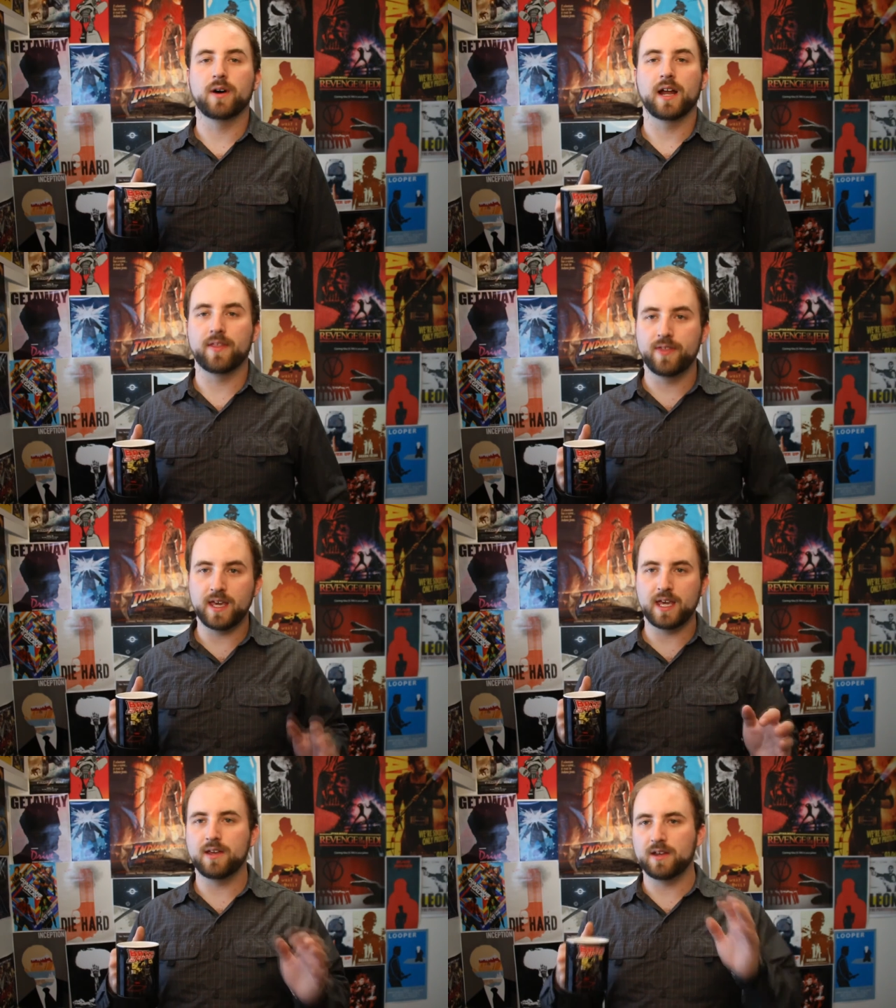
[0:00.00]
Squad. I
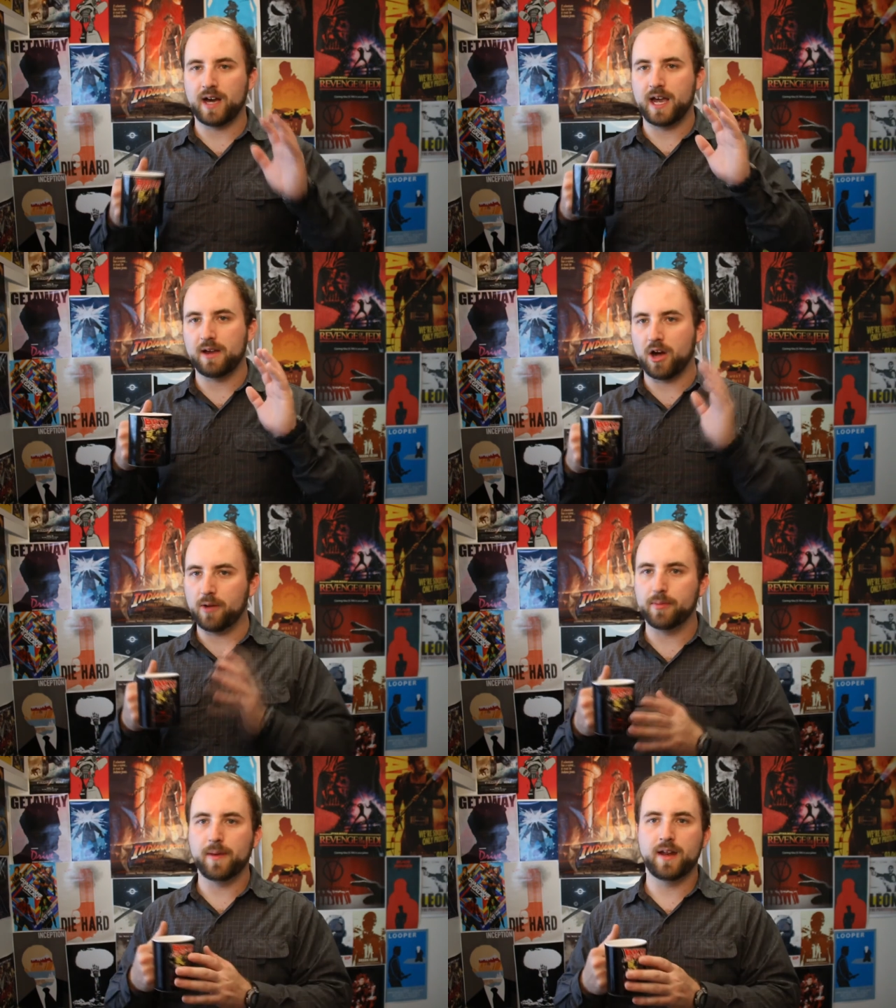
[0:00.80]
think it, I
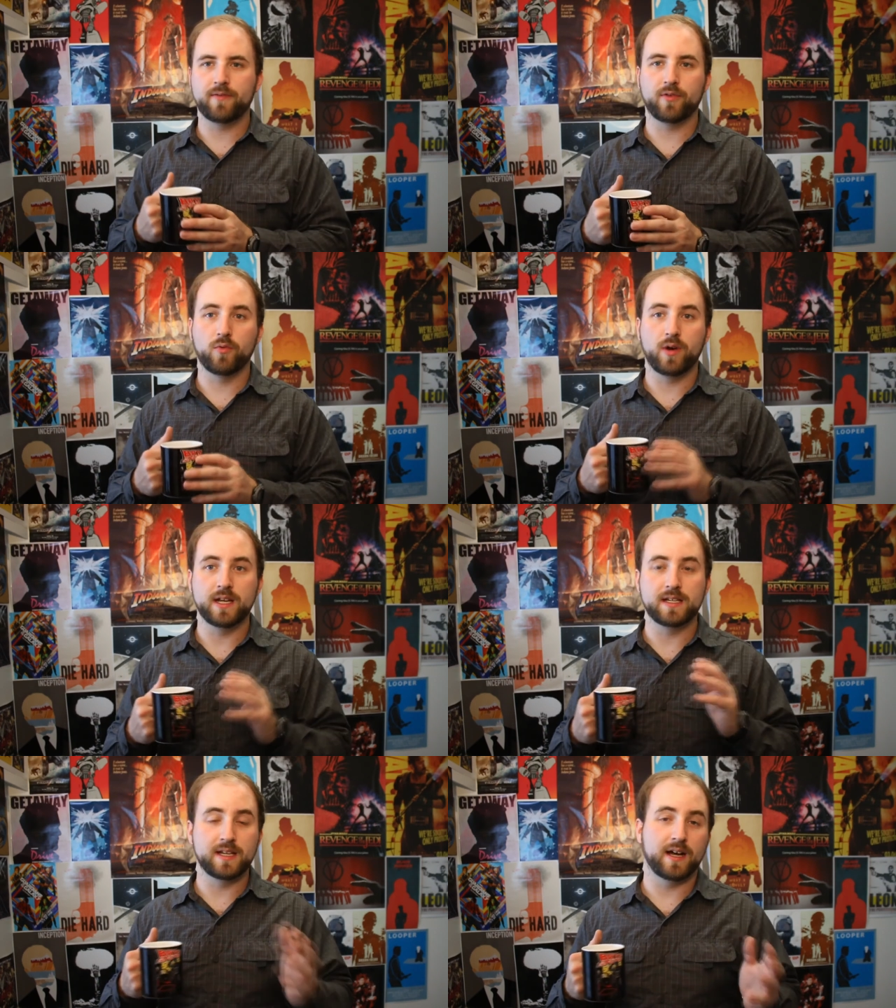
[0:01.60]
compliment it for what
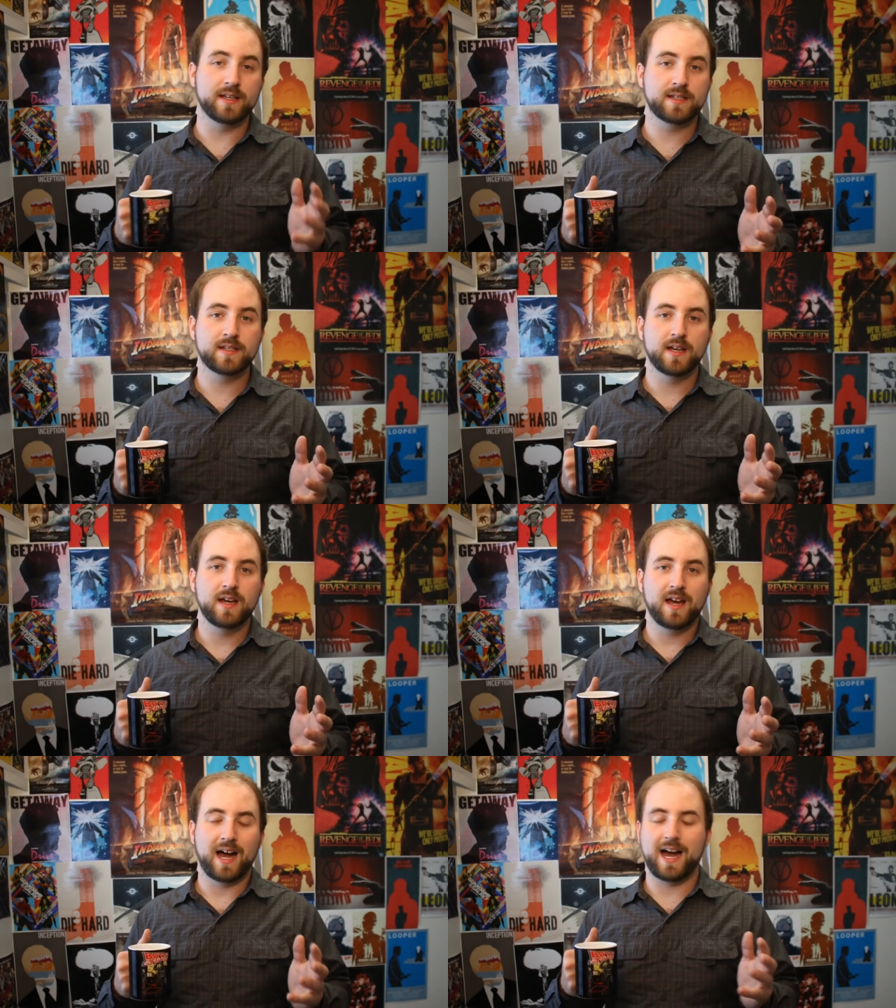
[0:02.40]
it does.
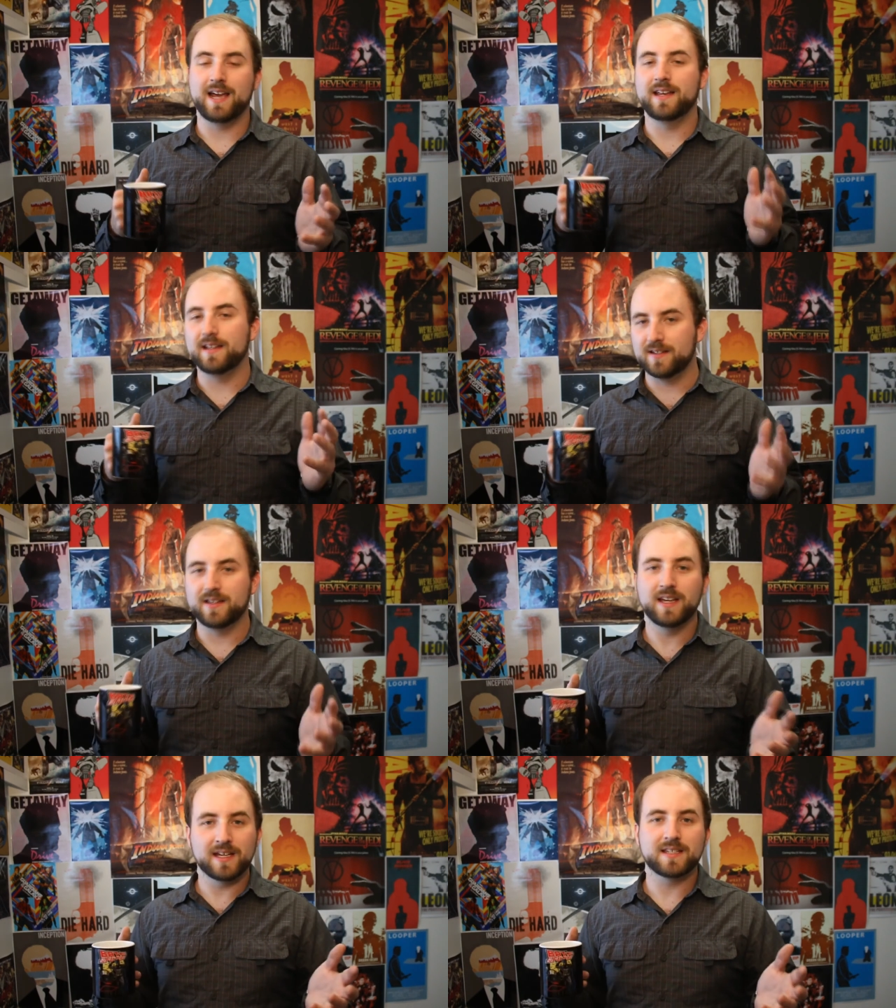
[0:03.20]
I
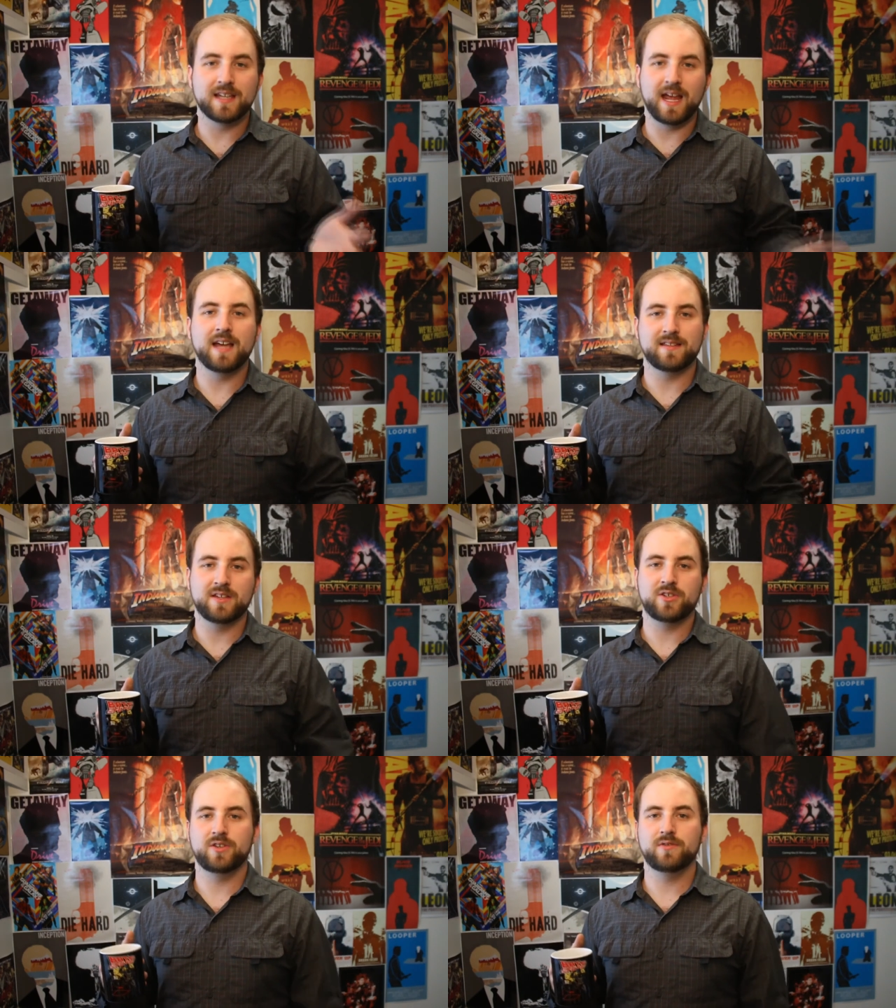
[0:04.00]
yes, it has
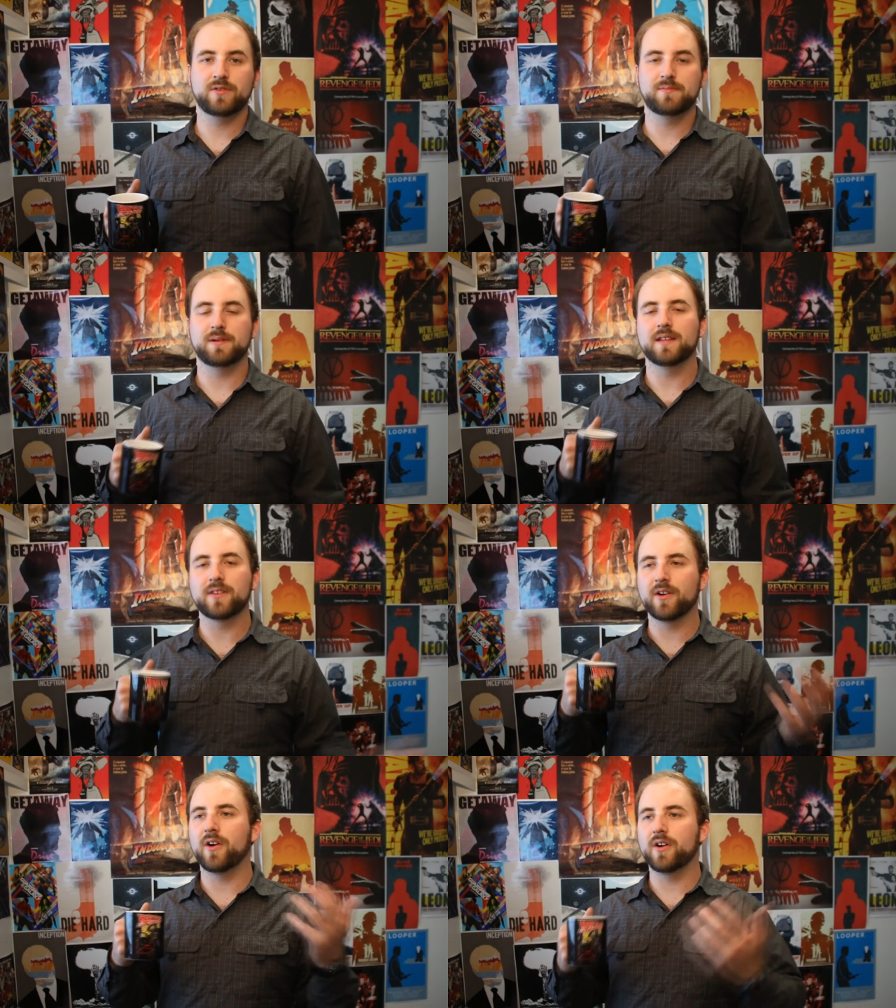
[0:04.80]
issues,
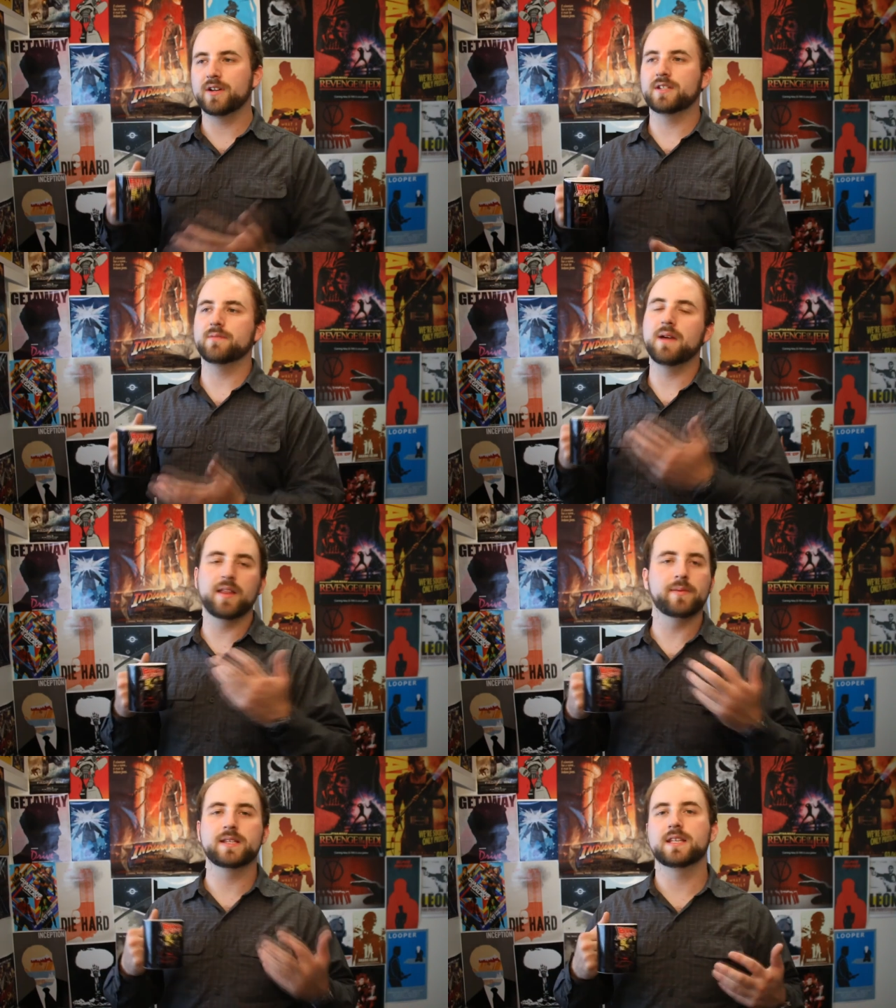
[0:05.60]
but there are some
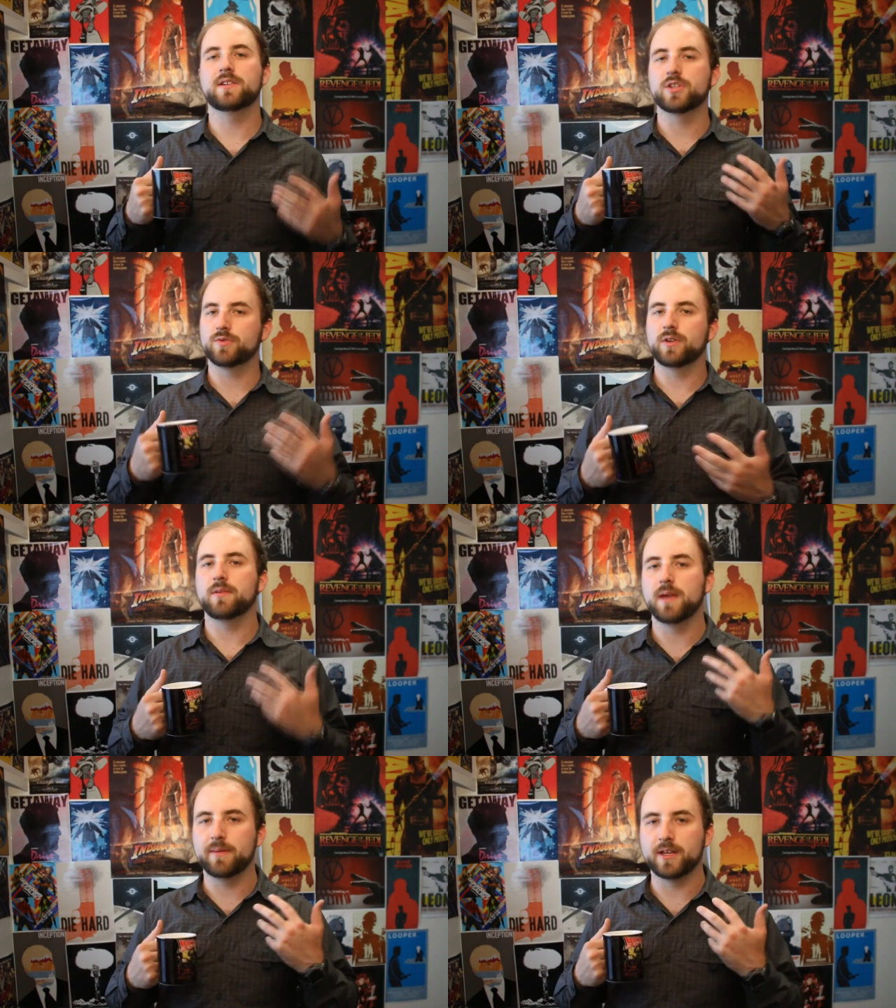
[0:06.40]
elements that just
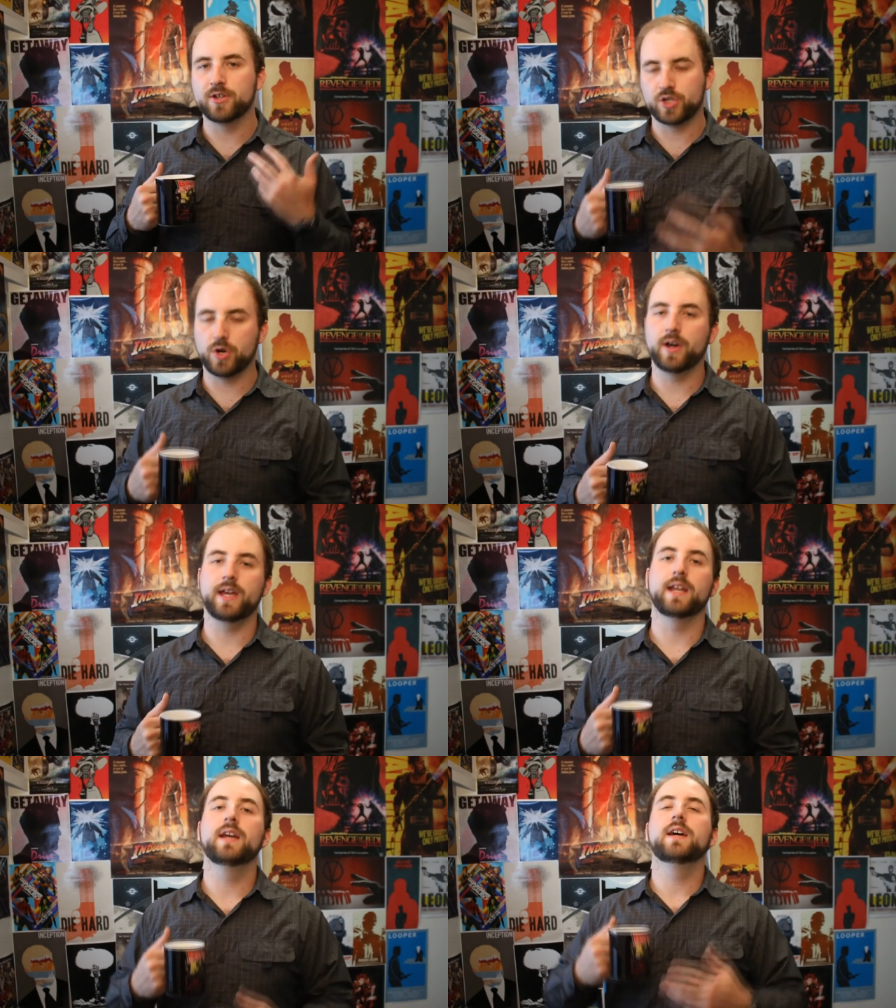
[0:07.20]
really made me enjoy it.